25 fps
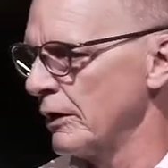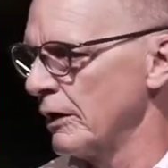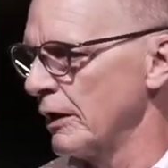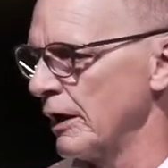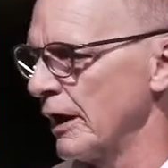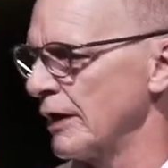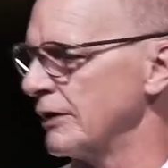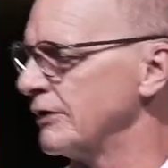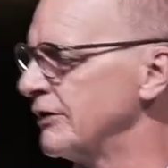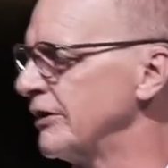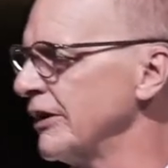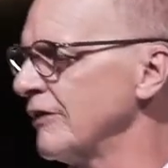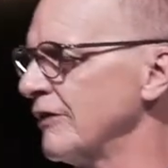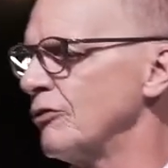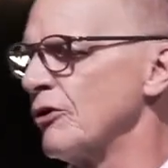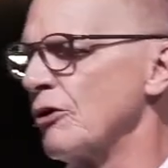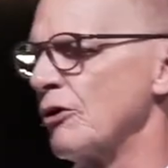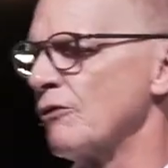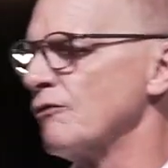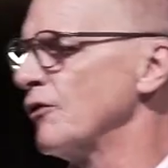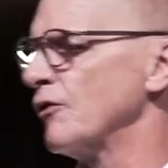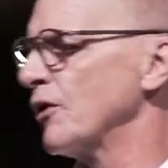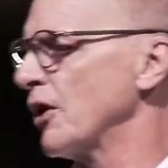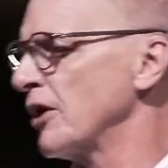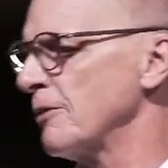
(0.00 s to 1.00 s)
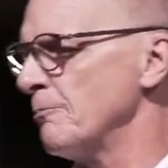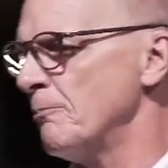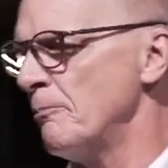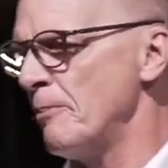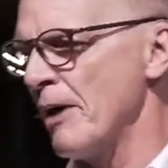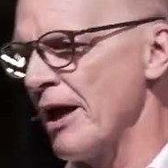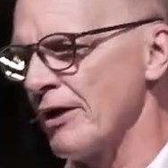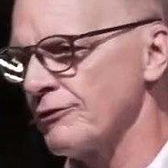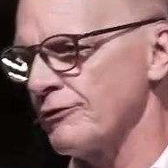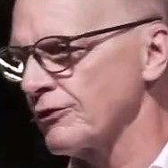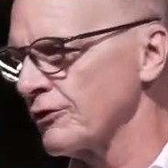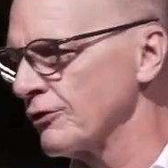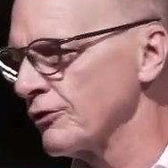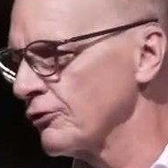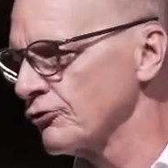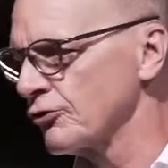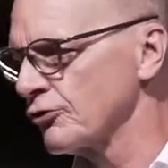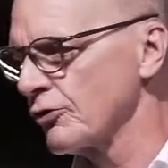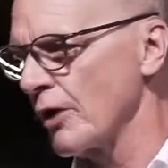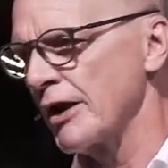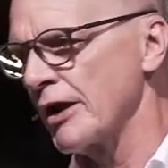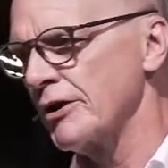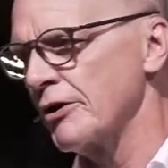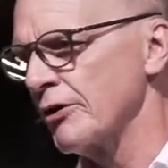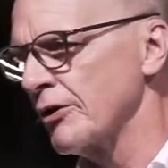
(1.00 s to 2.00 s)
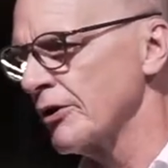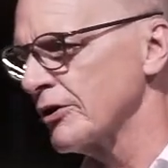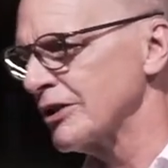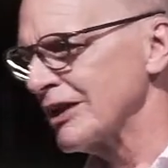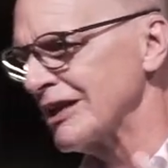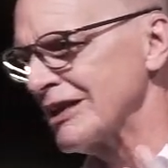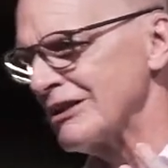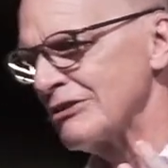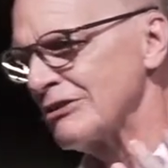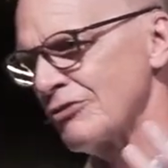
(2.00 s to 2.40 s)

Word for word: and did their very best to try to, to,